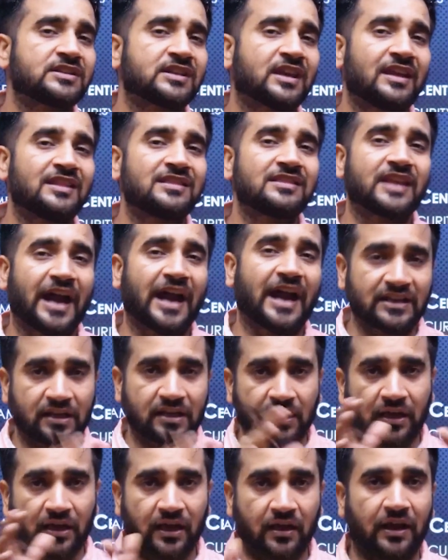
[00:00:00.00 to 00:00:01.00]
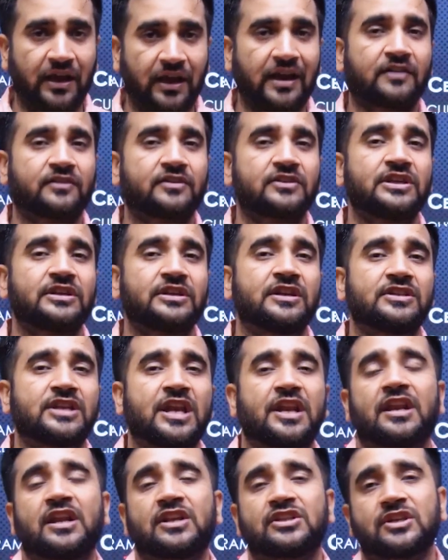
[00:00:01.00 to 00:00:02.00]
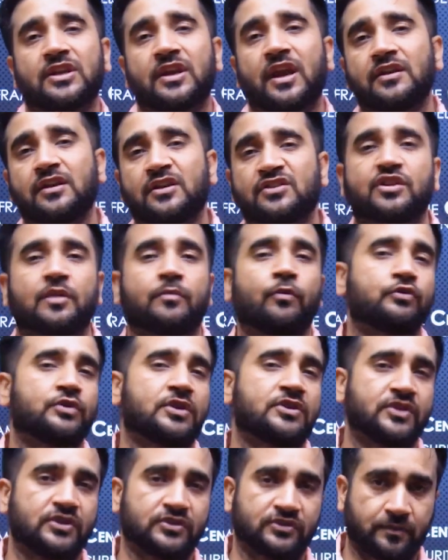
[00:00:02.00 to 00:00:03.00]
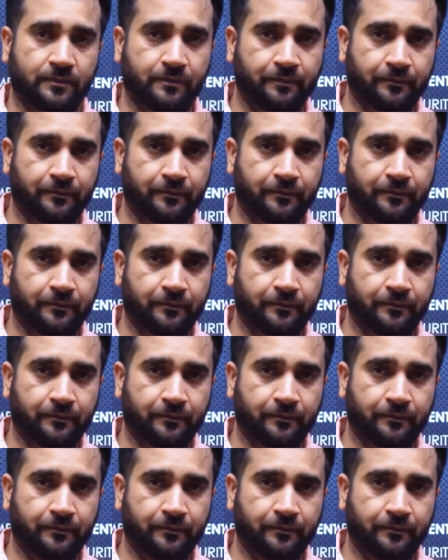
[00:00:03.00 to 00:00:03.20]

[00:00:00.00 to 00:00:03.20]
in that electricity generation and distribution system.